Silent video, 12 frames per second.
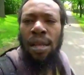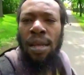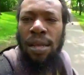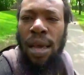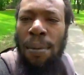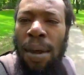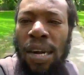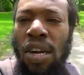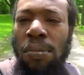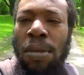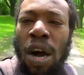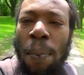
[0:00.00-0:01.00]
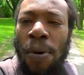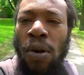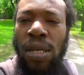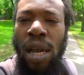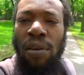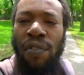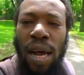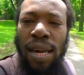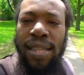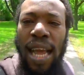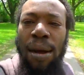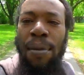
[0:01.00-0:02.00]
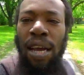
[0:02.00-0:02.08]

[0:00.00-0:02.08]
Yeah, man, just big up on yourself all the time.